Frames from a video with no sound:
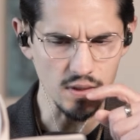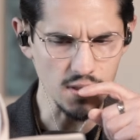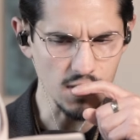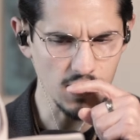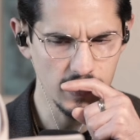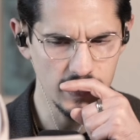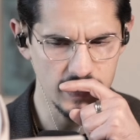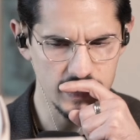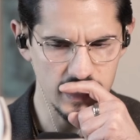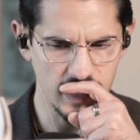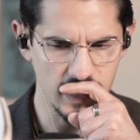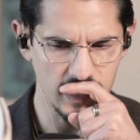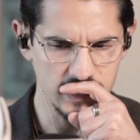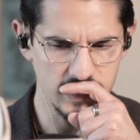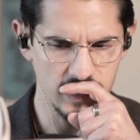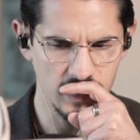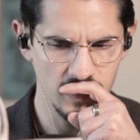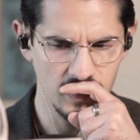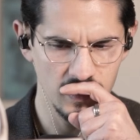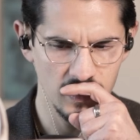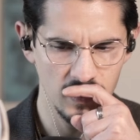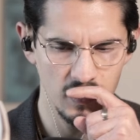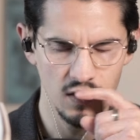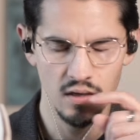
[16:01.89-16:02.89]
He says,
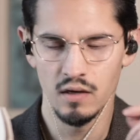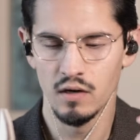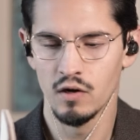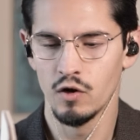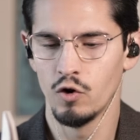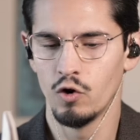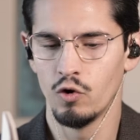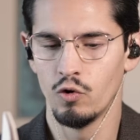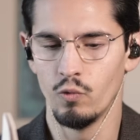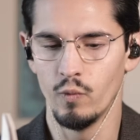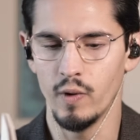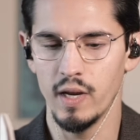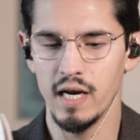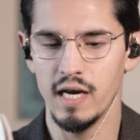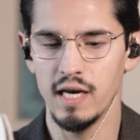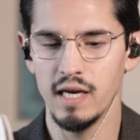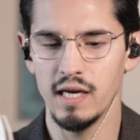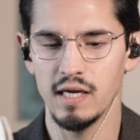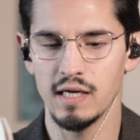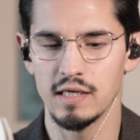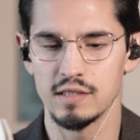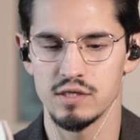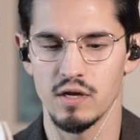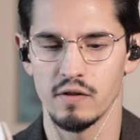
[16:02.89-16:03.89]

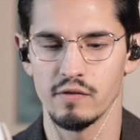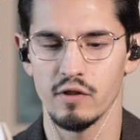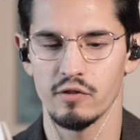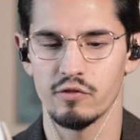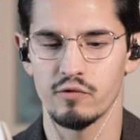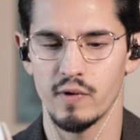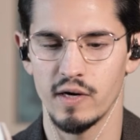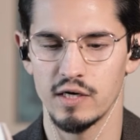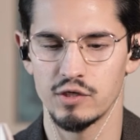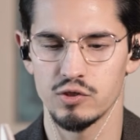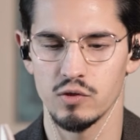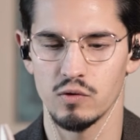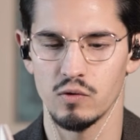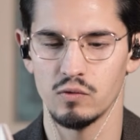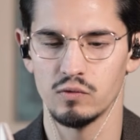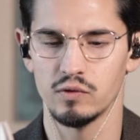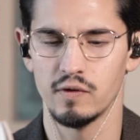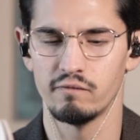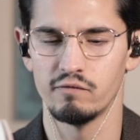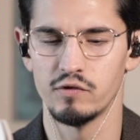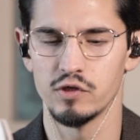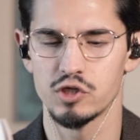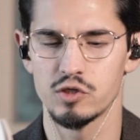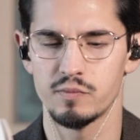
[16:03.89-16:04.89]
reading is on the threshold
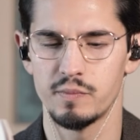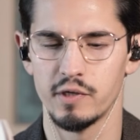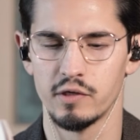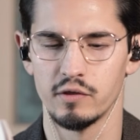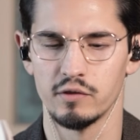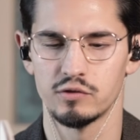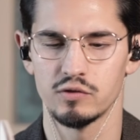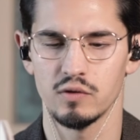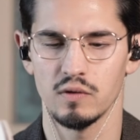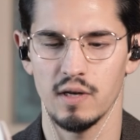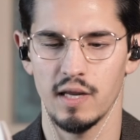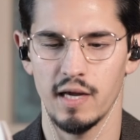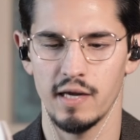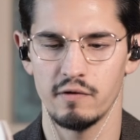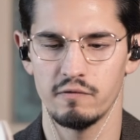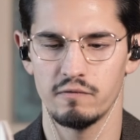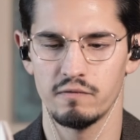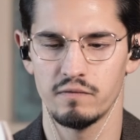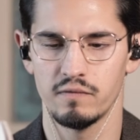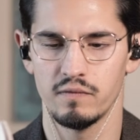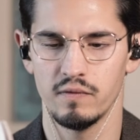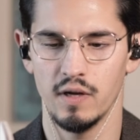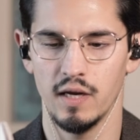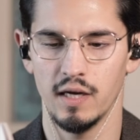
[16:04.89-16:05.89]
of the spiritual
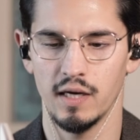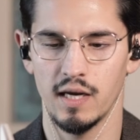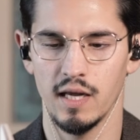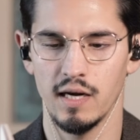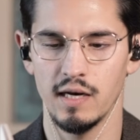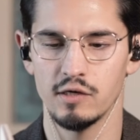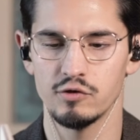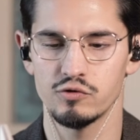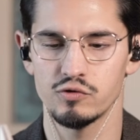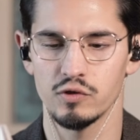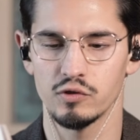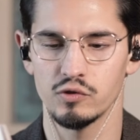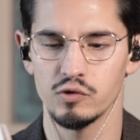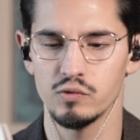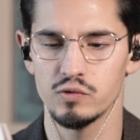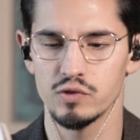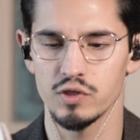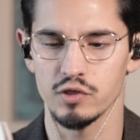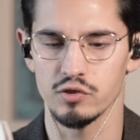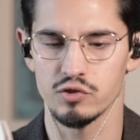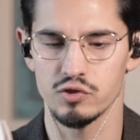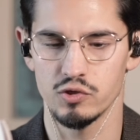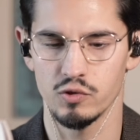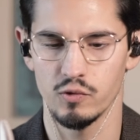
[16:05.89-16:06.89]
life. It can introduce
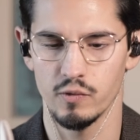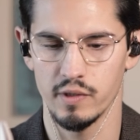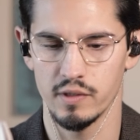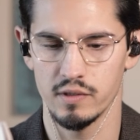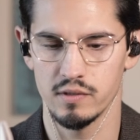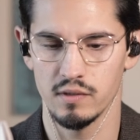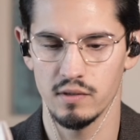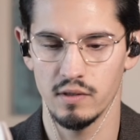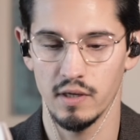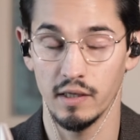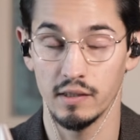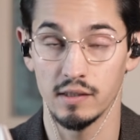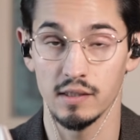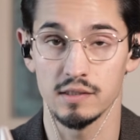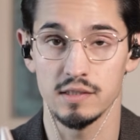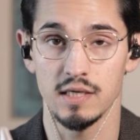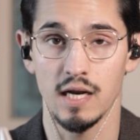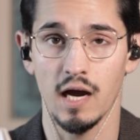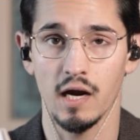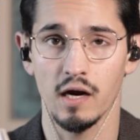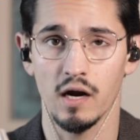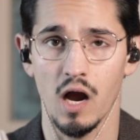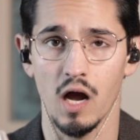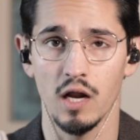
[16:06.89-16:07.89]
us to it. It does
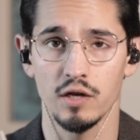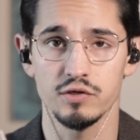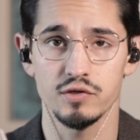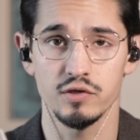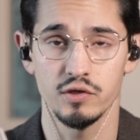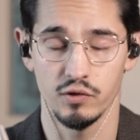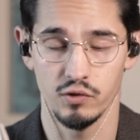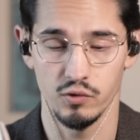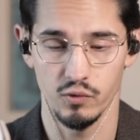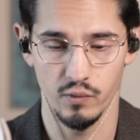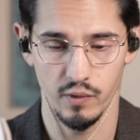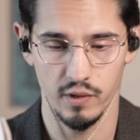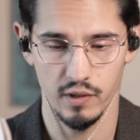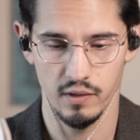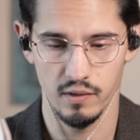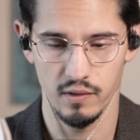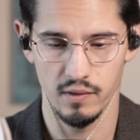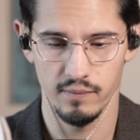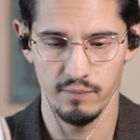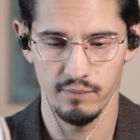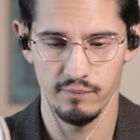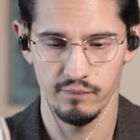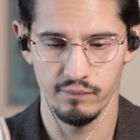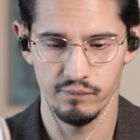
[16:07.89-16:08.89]
not constitute it.
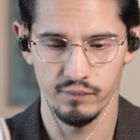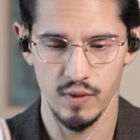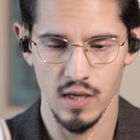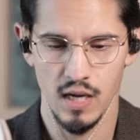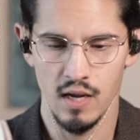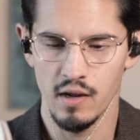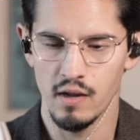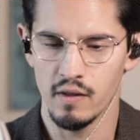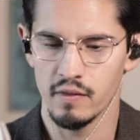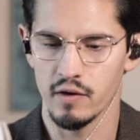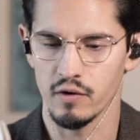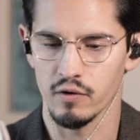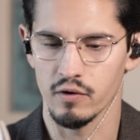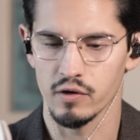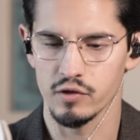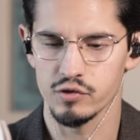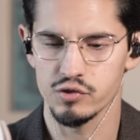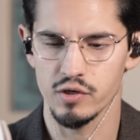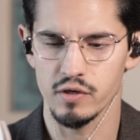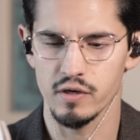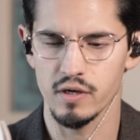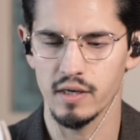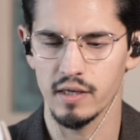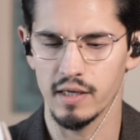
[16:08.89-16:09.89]
There are
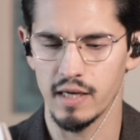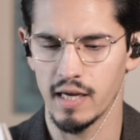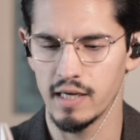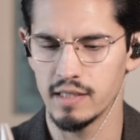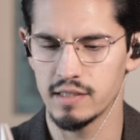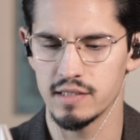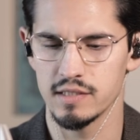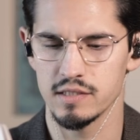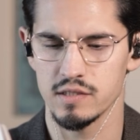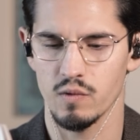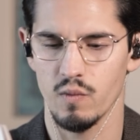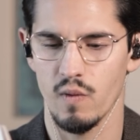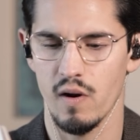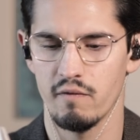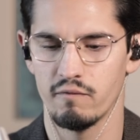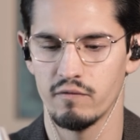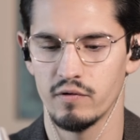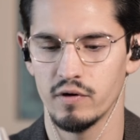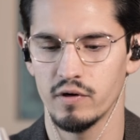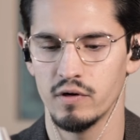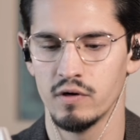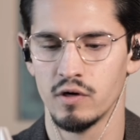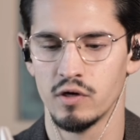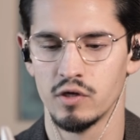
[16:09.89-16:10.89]
certain cases,
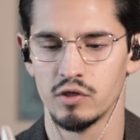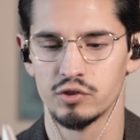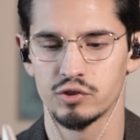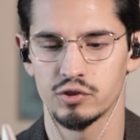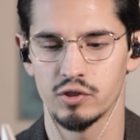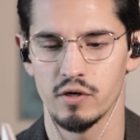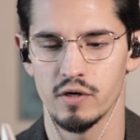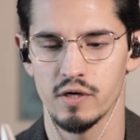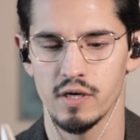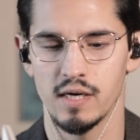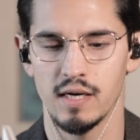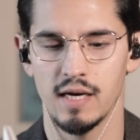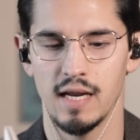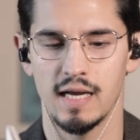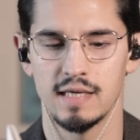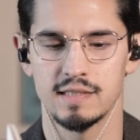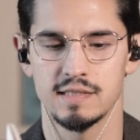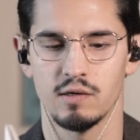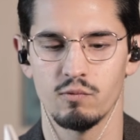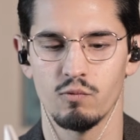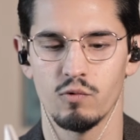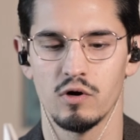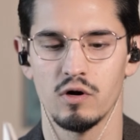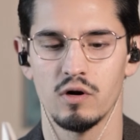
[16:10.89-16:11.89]
however, certain, as
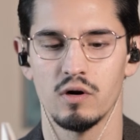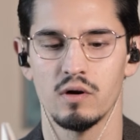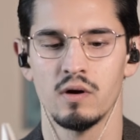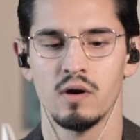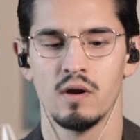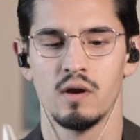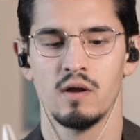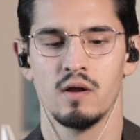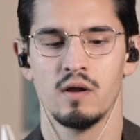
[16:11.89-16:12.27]
it were,